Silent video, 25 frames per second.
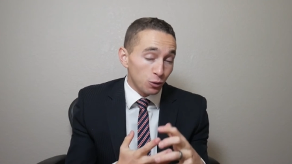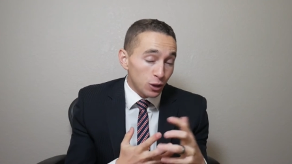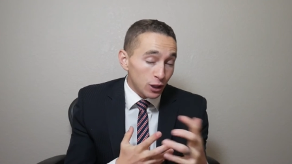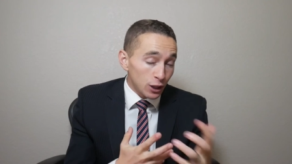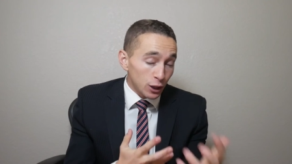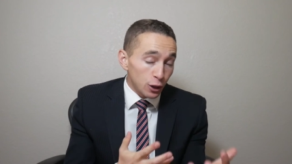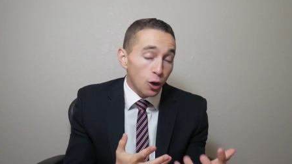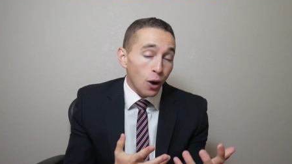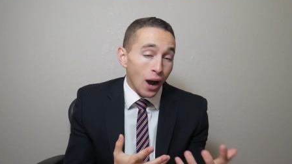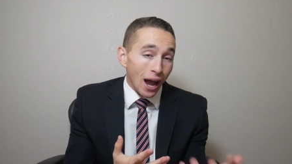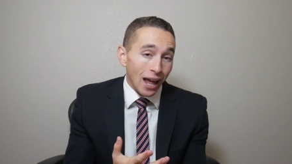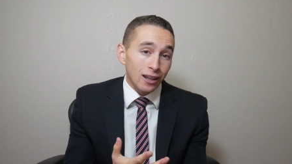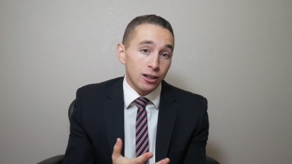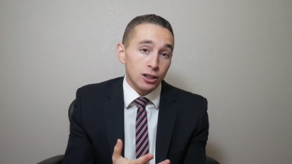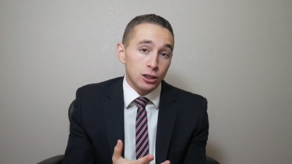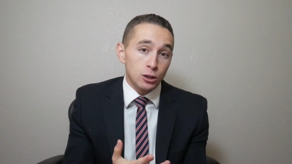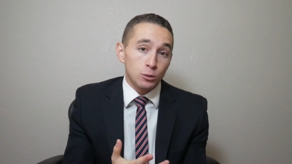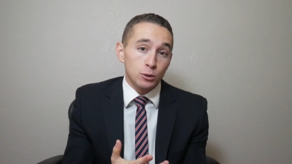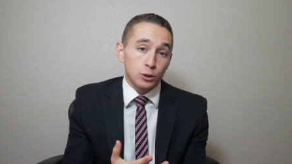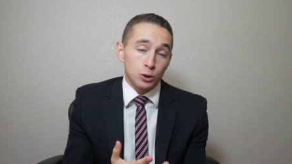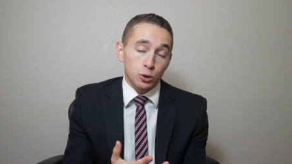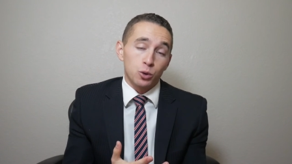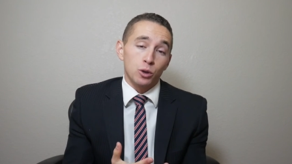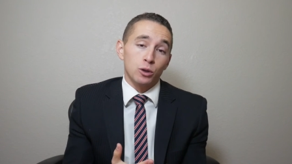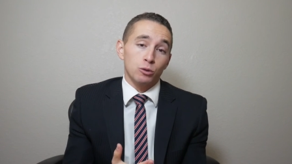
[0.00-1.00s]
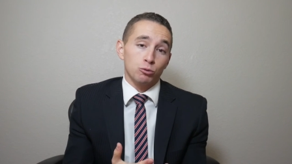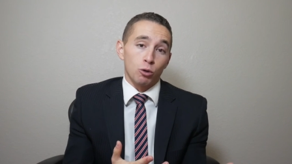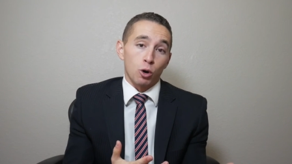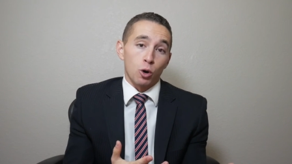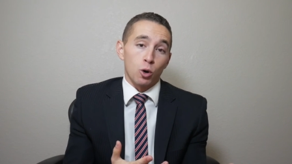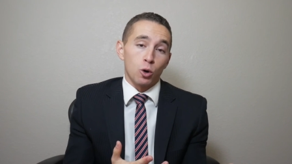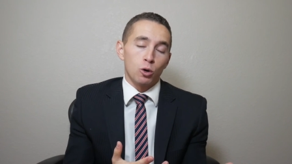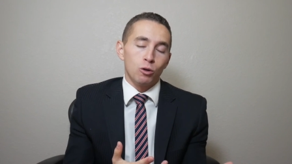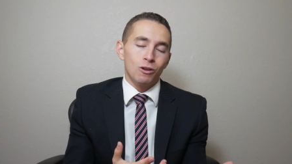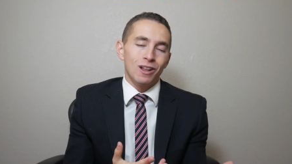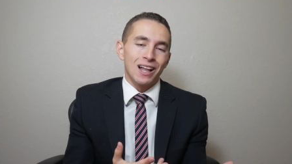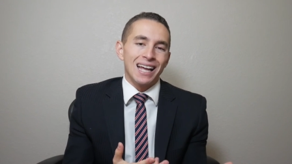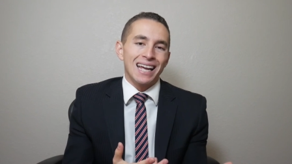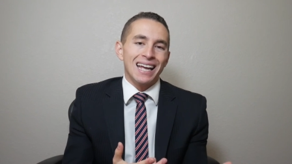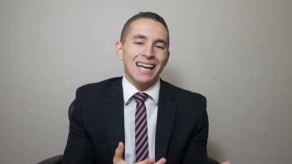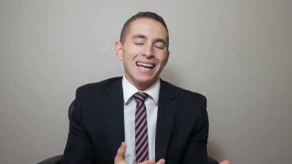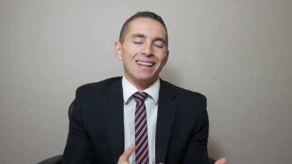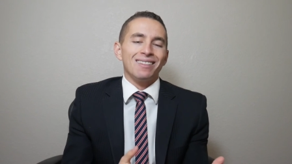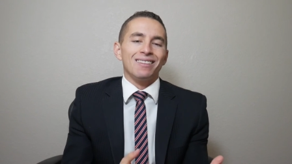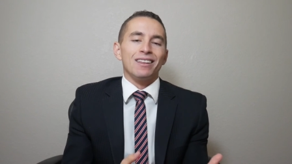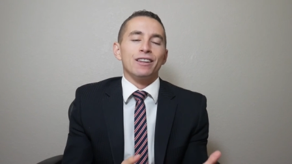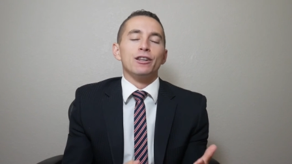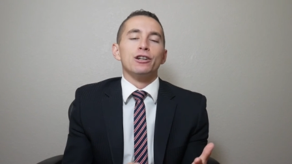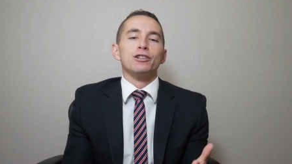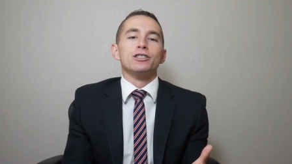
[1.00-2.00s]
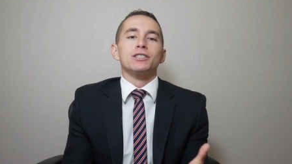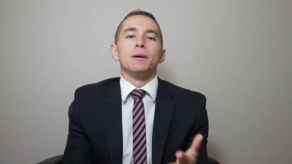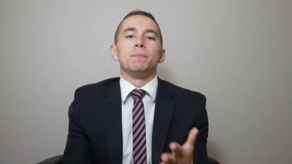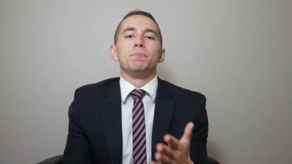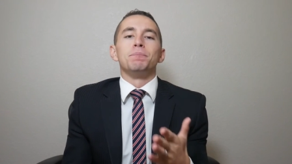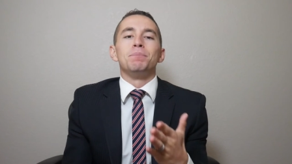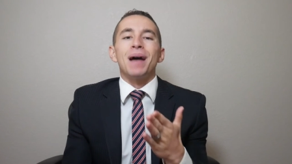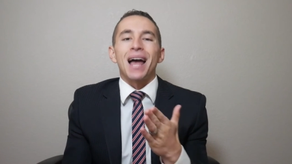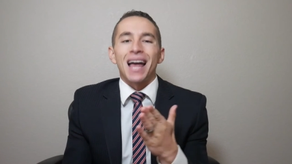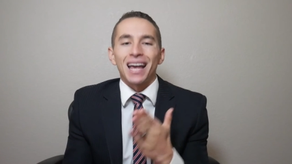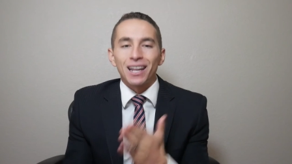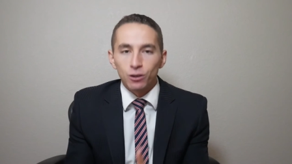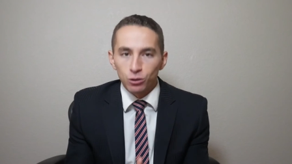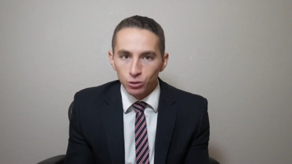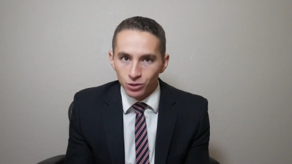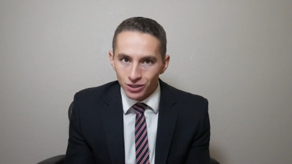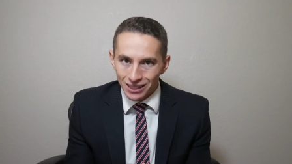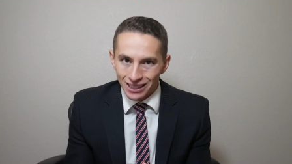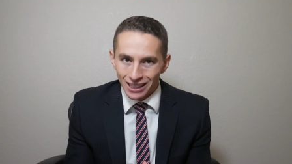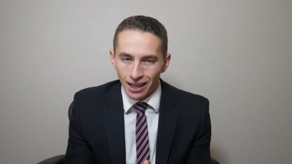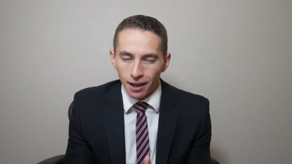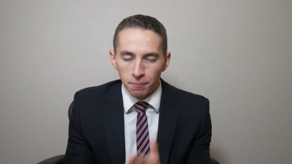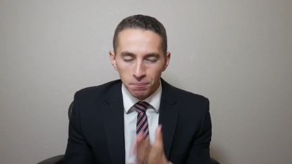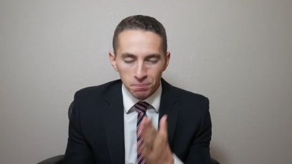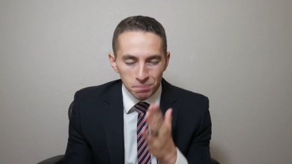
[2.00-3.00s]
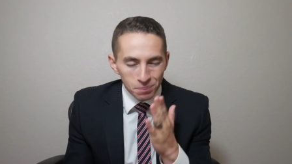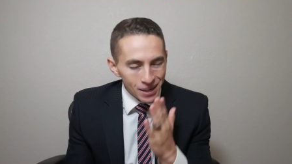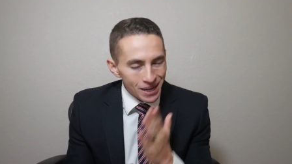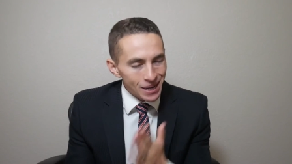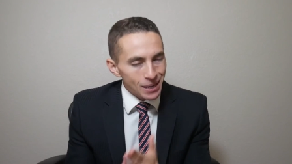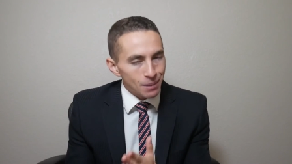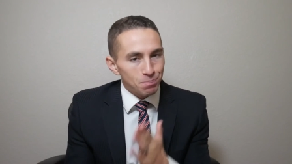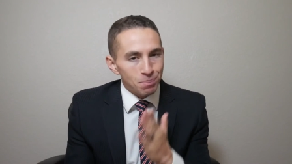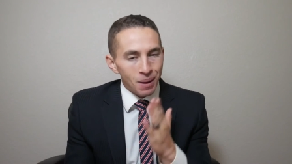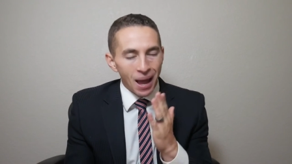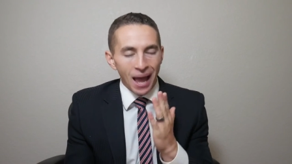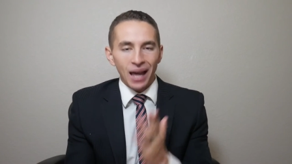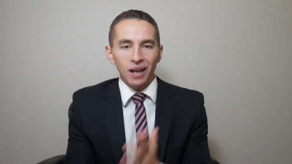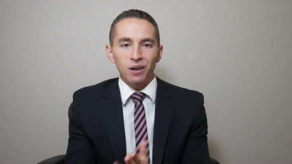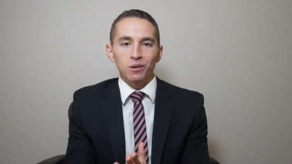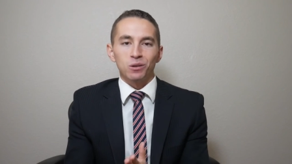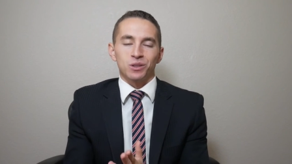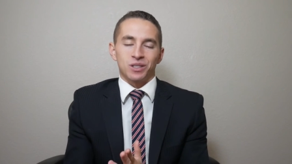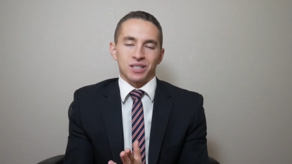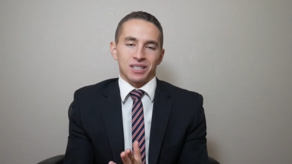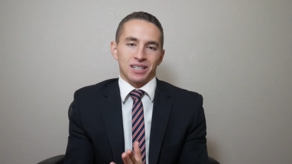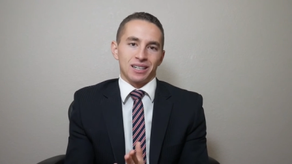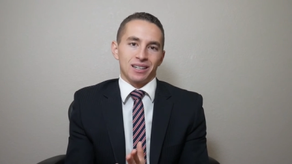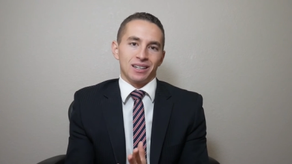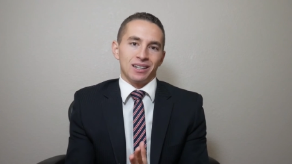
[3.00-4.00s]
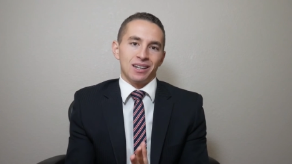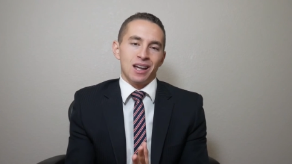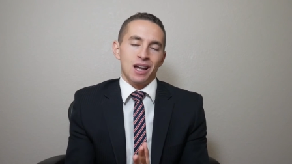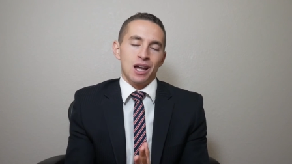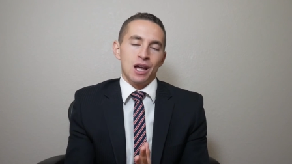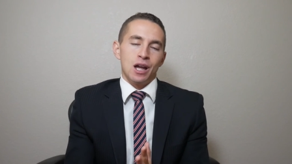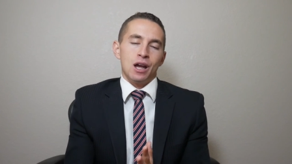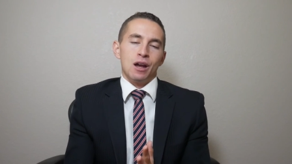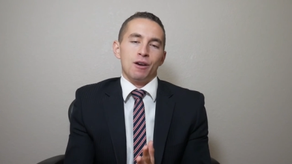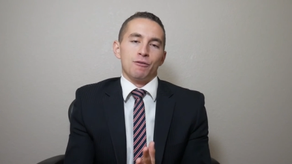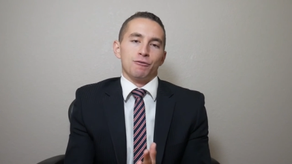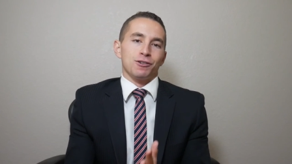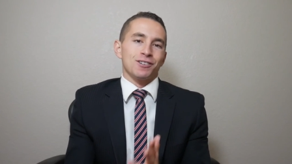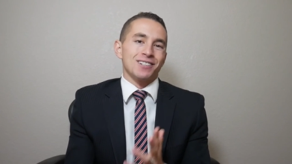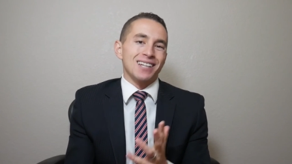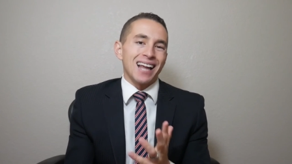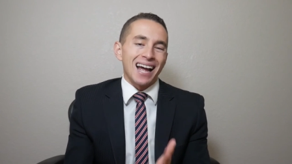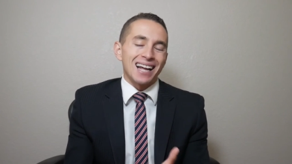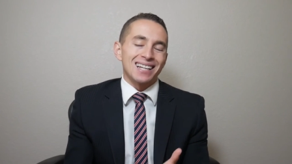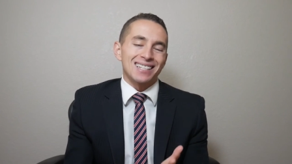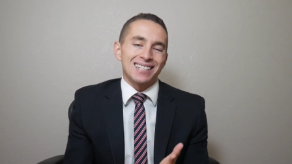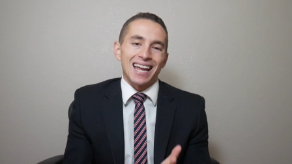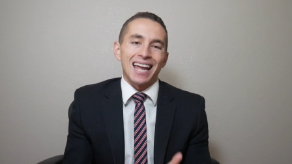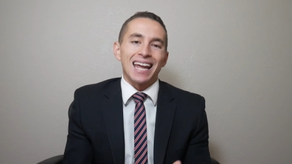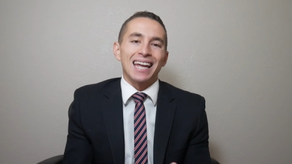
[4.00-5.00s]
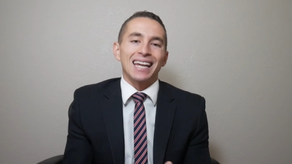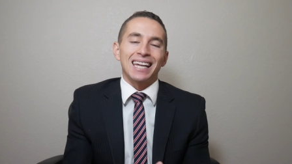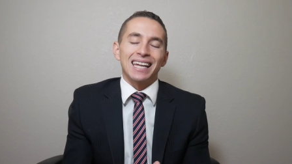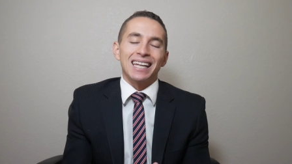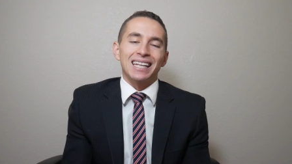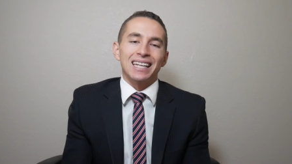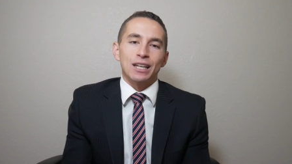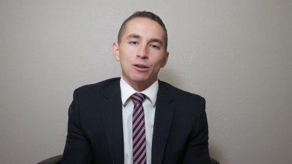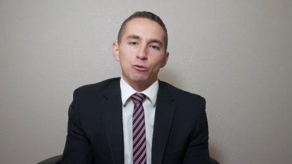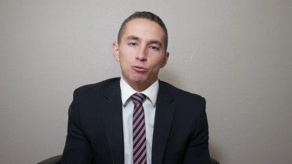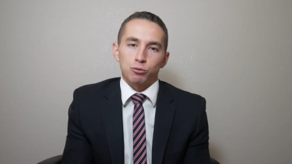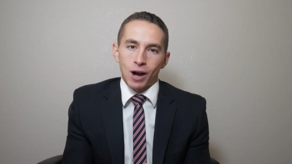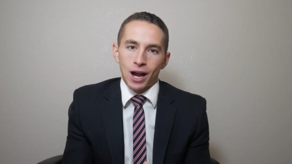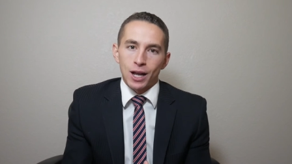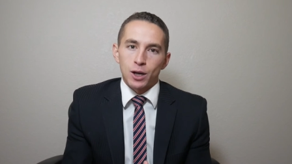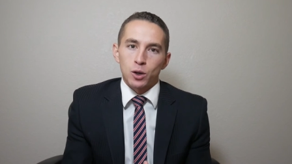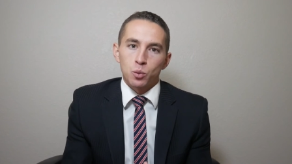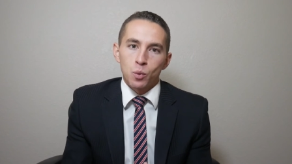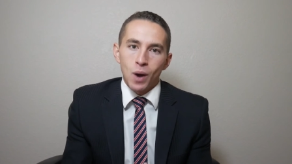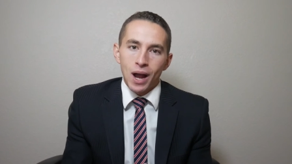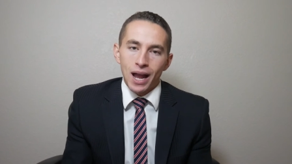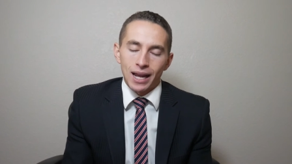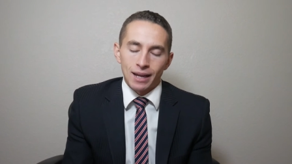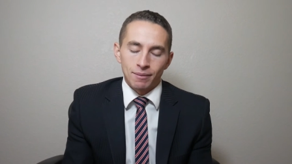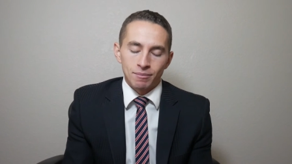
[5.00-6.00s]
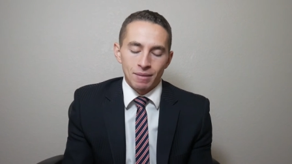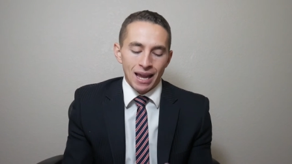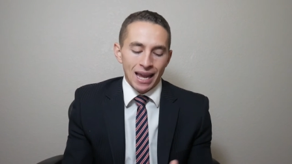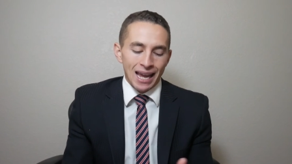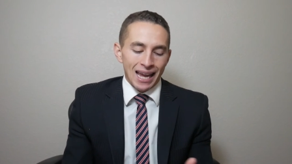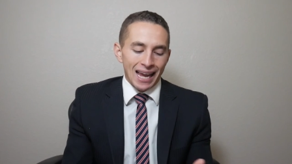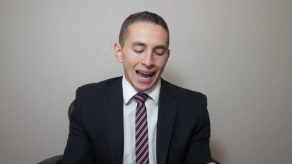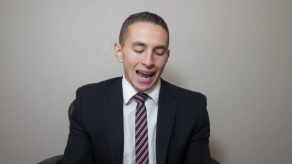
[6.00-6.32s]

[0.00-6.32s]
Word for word: you know eligible to enroll, then there's a penalty, a big penalty for not taking it right away.